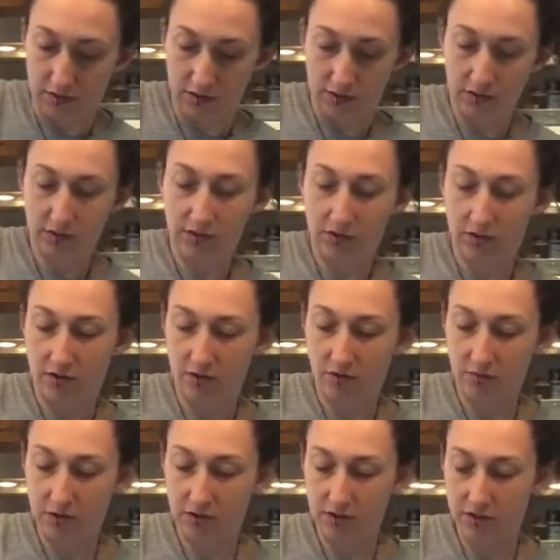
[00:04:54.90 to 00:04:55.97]
So
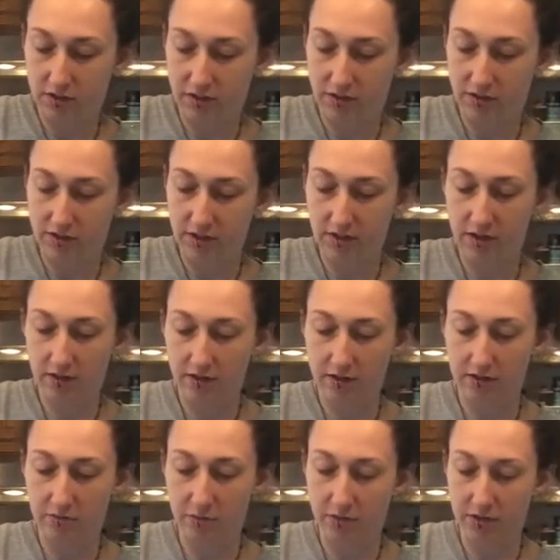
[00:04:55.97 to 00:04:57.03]
So we're just gonna take
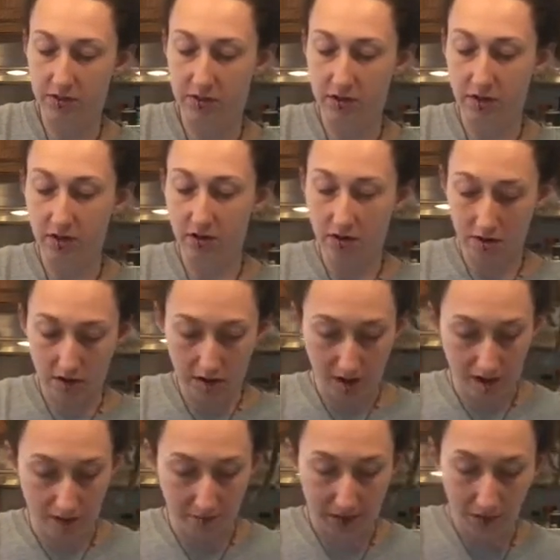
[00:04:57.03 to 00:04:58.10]
this and put this in here.
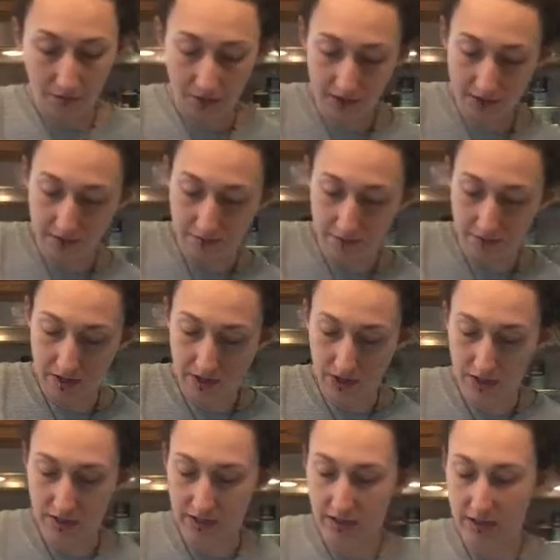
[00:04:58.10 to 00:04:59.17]
I wanted to
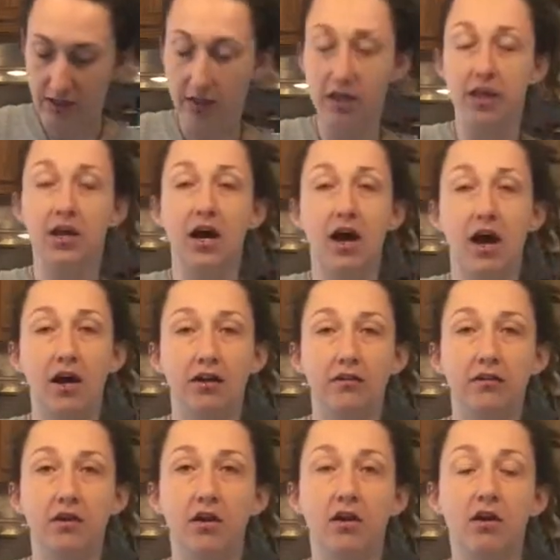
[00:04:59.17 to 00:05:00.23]
mention
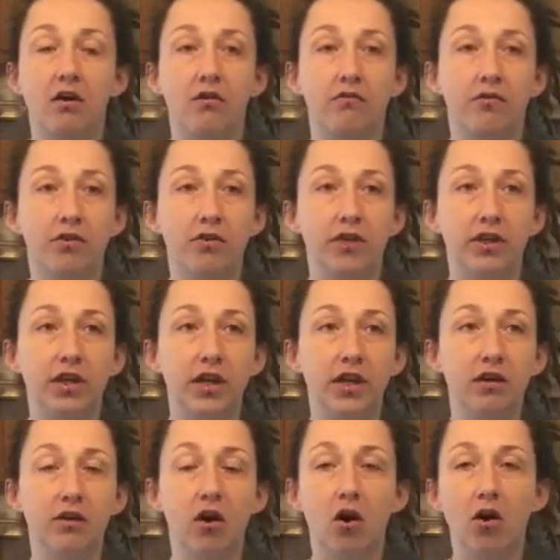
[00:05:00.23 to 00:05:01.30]
that for the
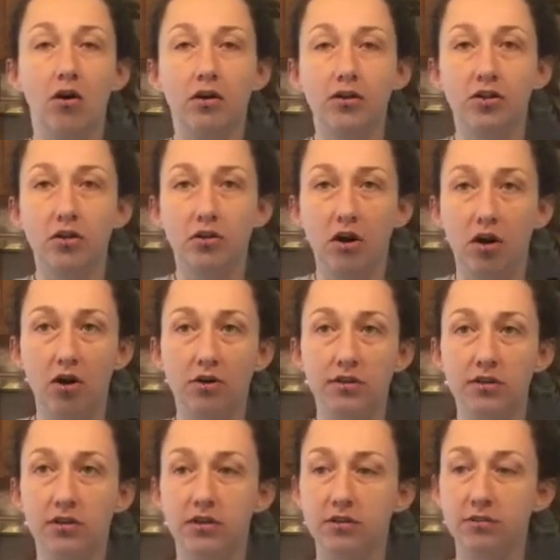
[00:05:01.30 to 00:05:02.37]
canned artichoke
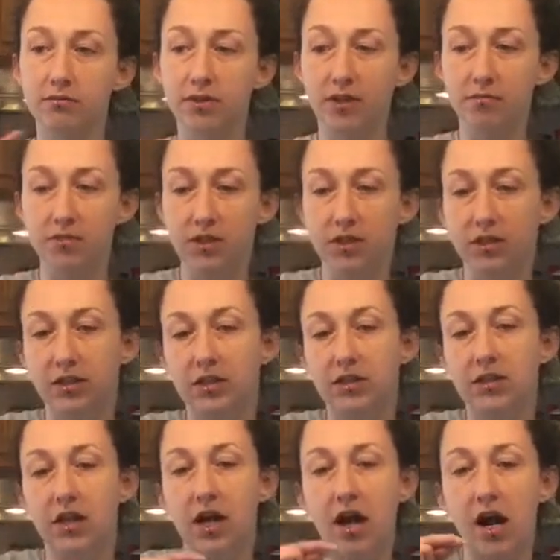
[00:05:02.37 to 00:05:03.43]
hearts, sometimes like the